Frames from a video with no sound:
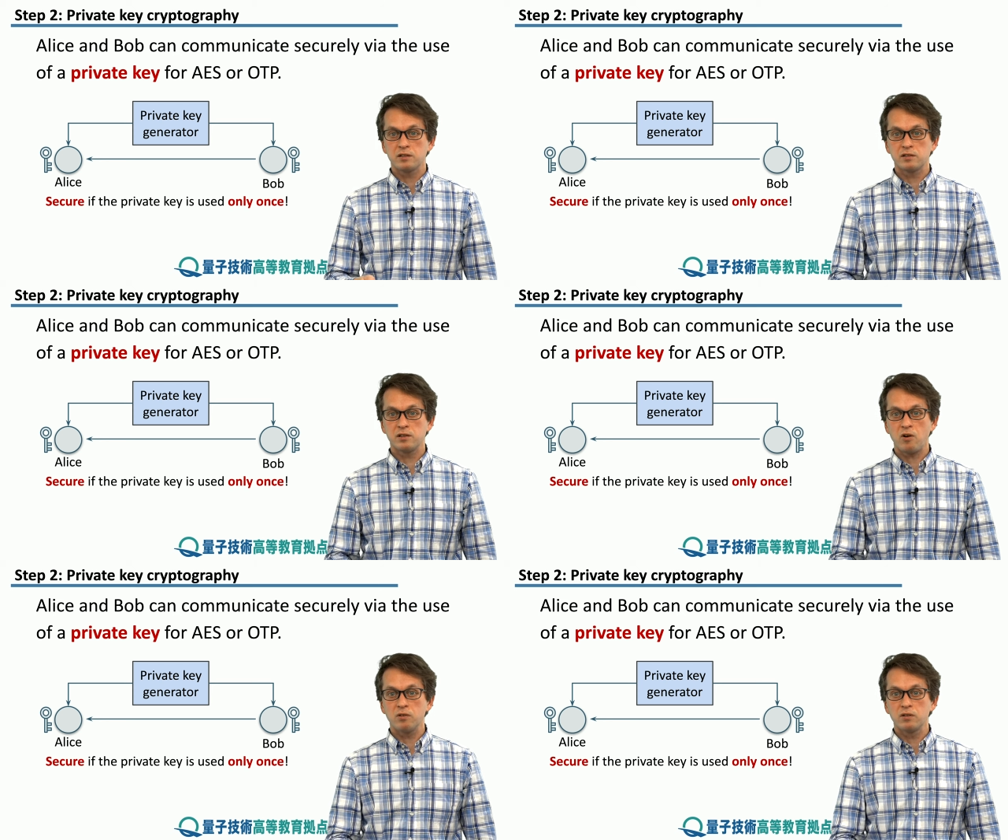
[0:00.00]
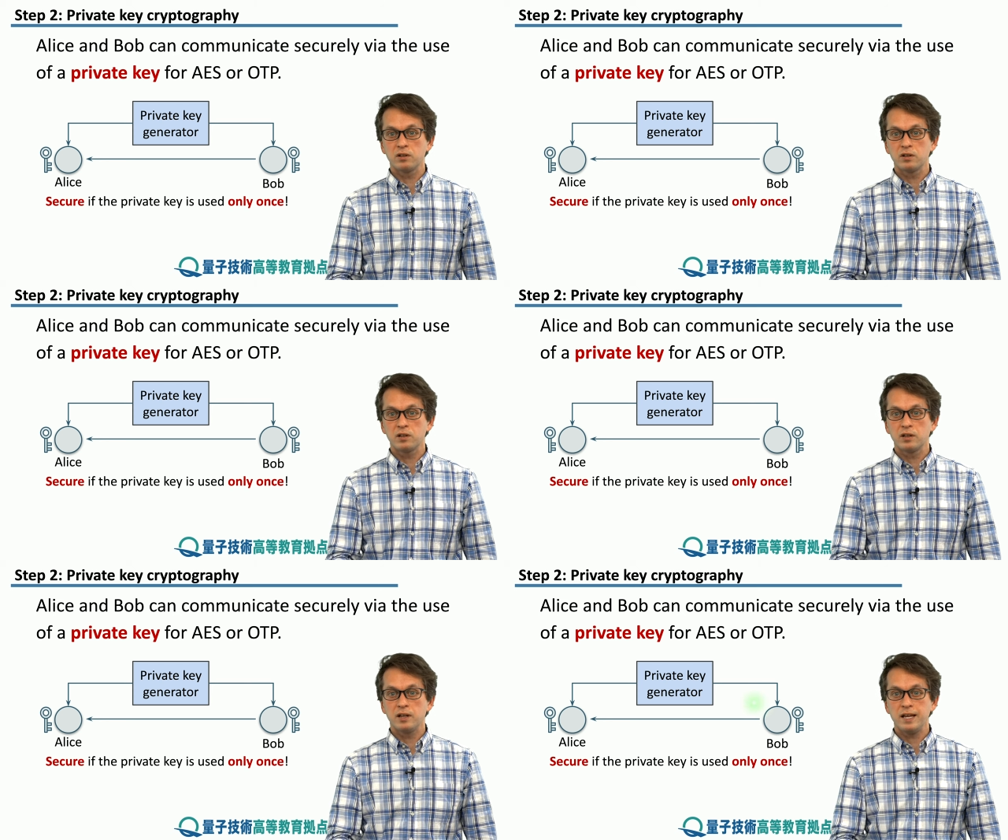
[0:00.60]
So,
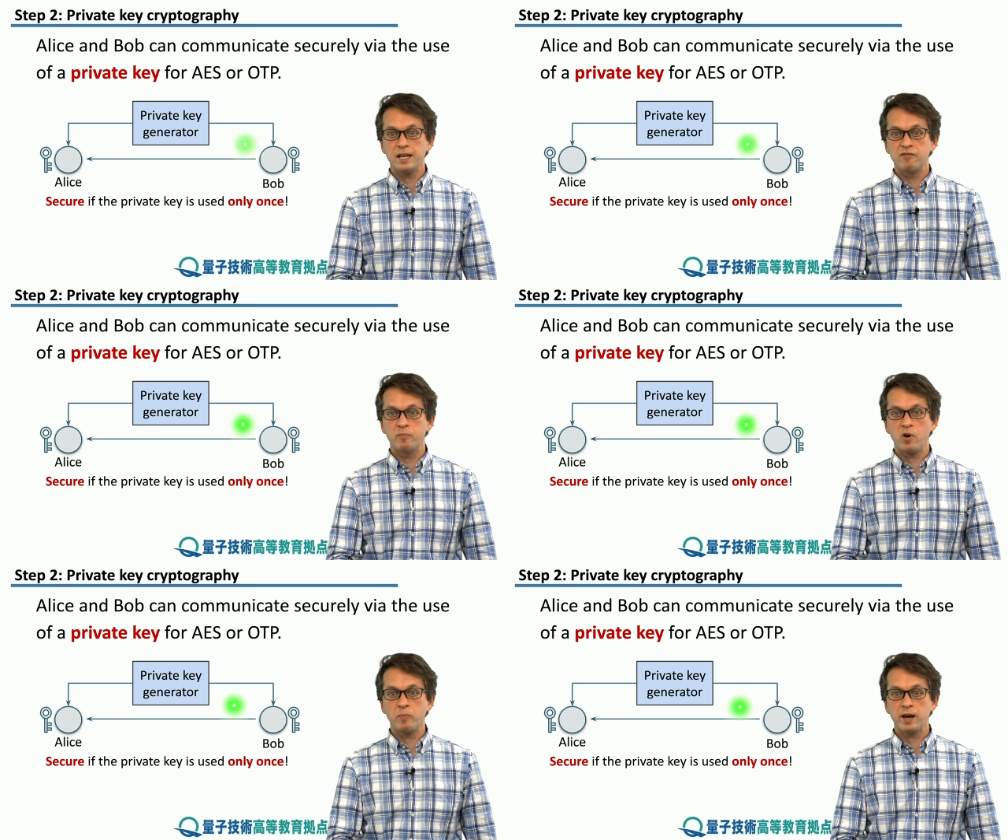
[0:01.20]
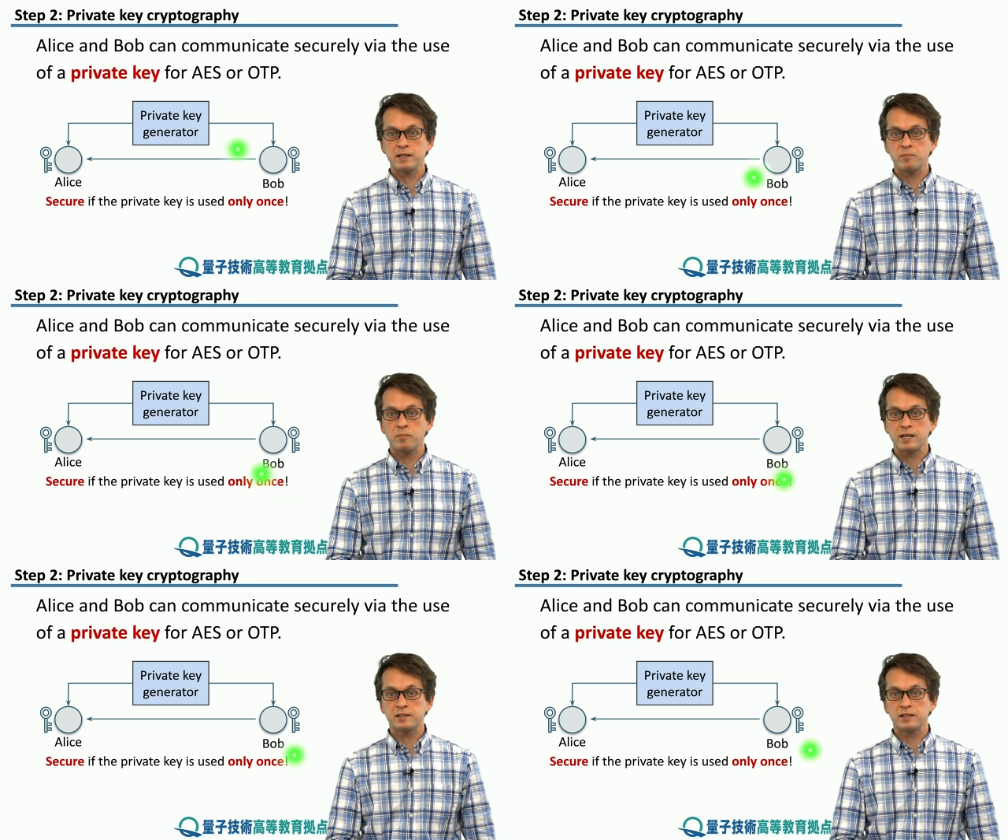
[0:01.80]
if Bob has a
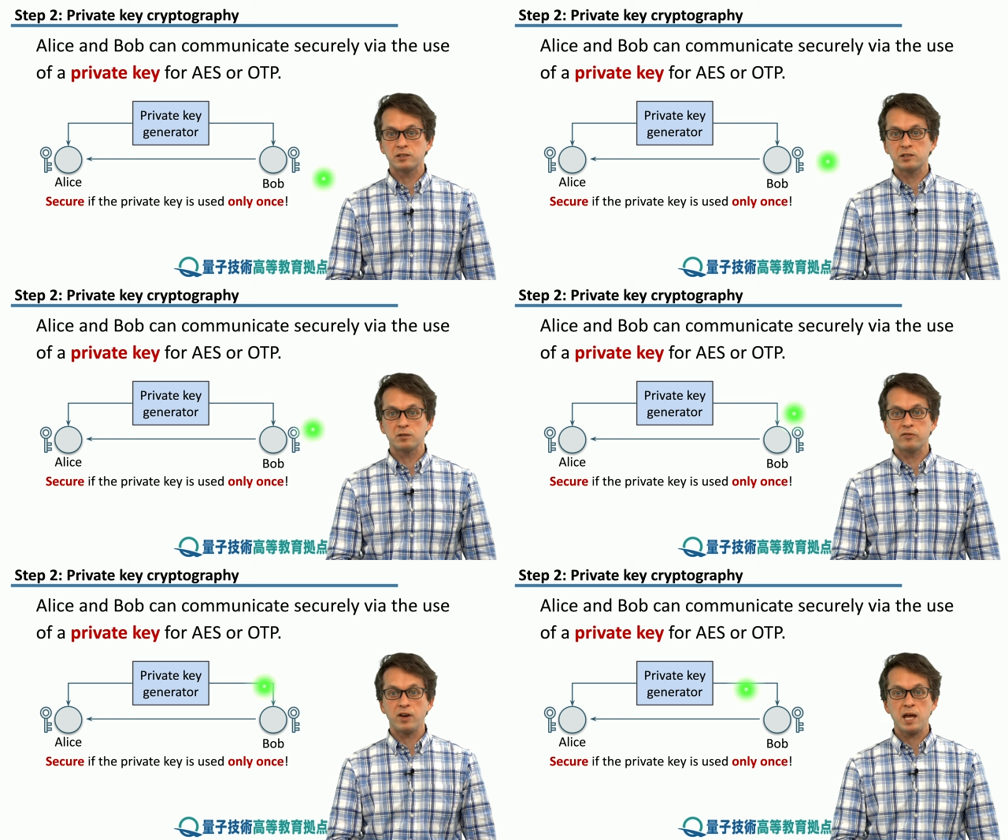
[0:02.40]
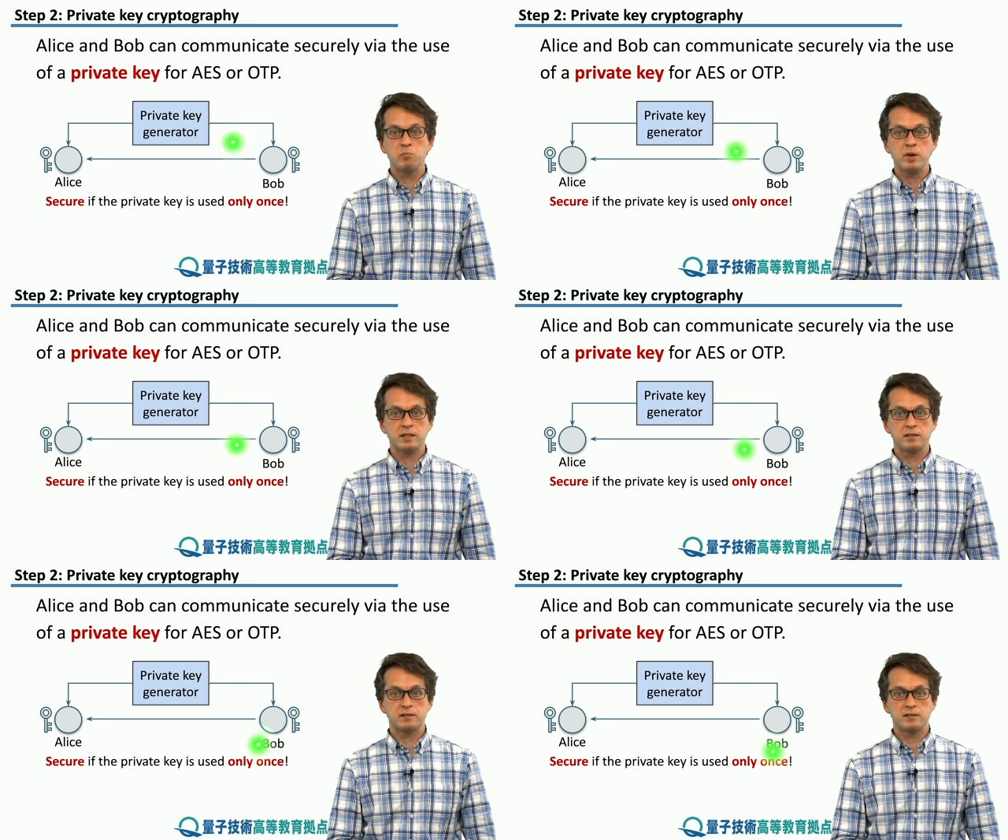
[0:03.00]
message of n
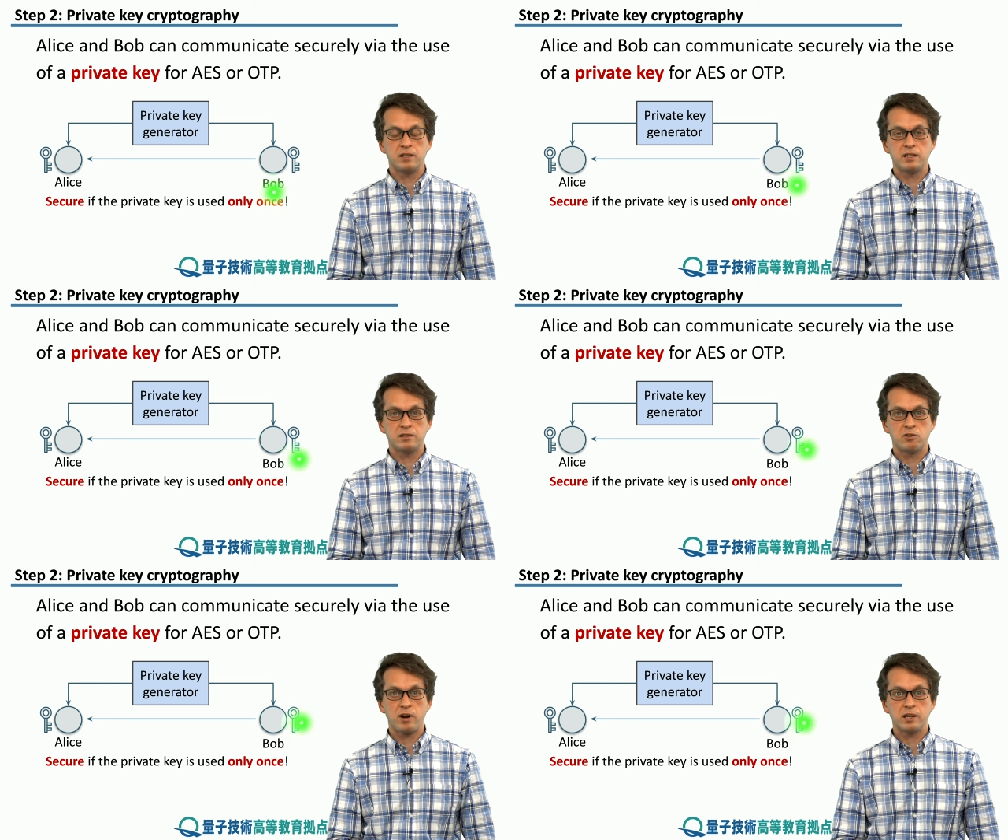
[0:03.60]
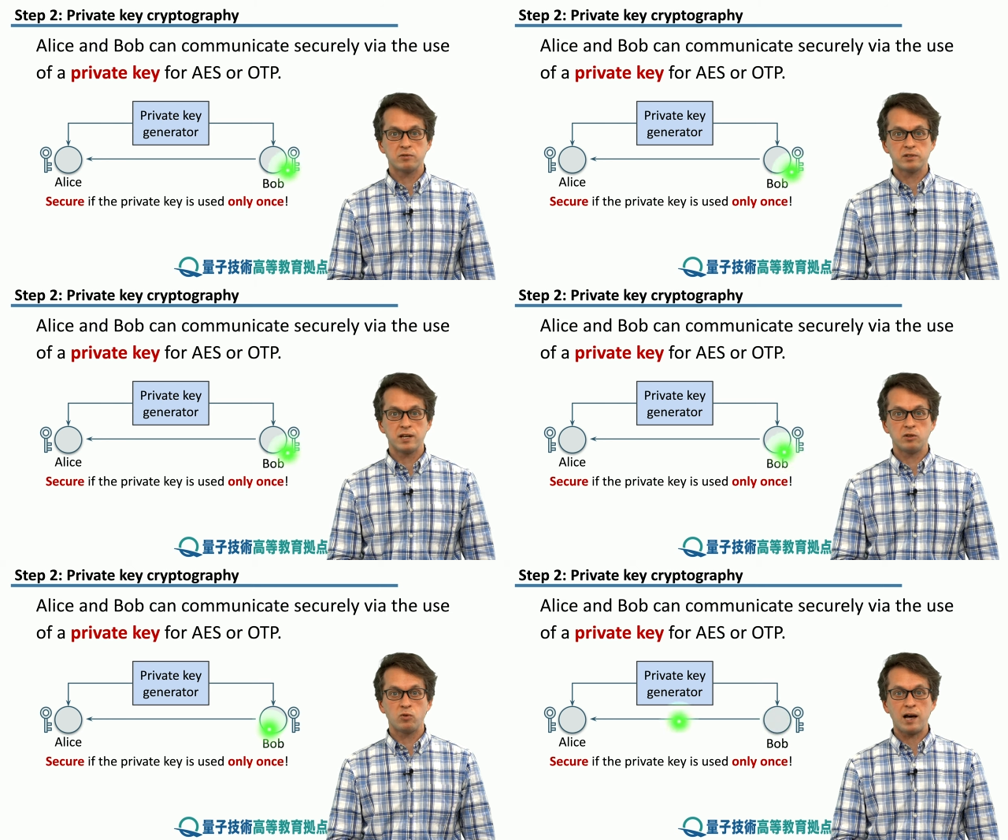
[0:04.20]
bits that he's trying to
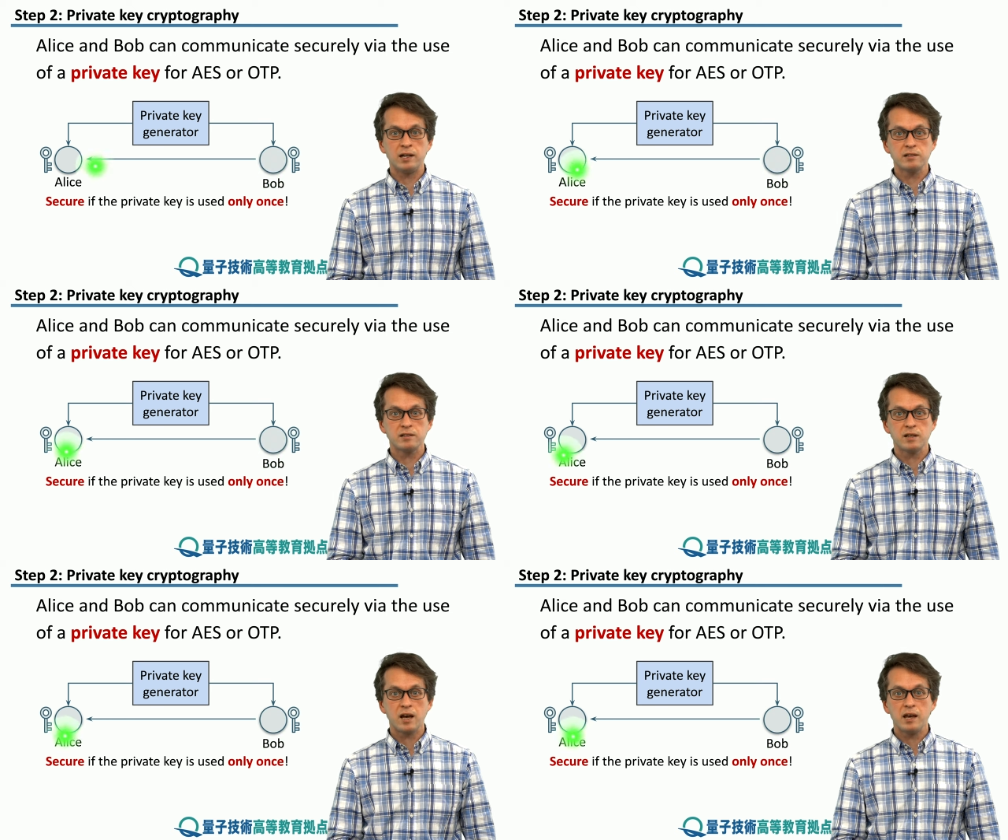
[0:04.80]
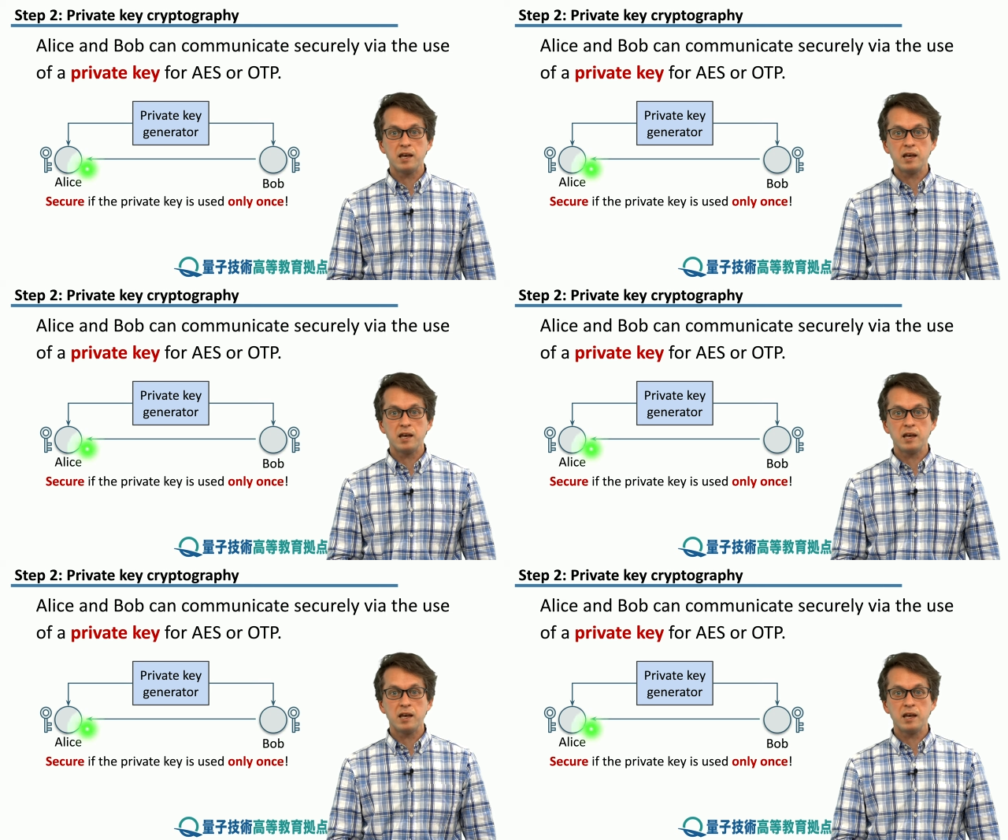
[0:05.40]
send to Alice,